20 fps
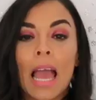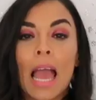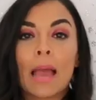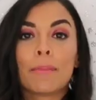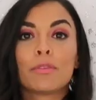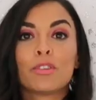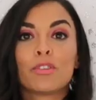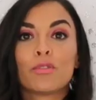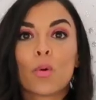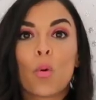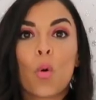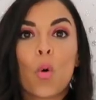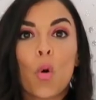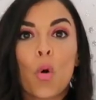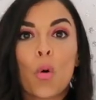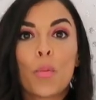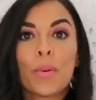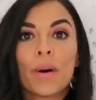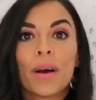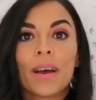
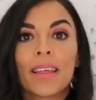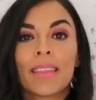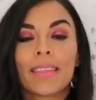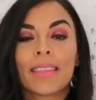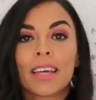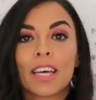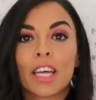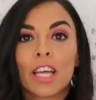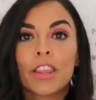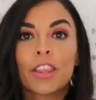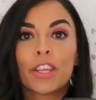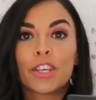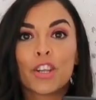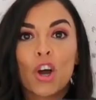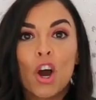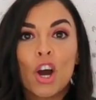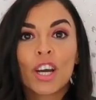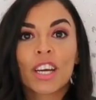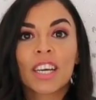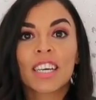absorb the
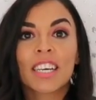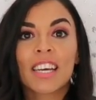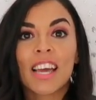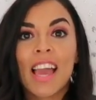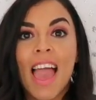knock.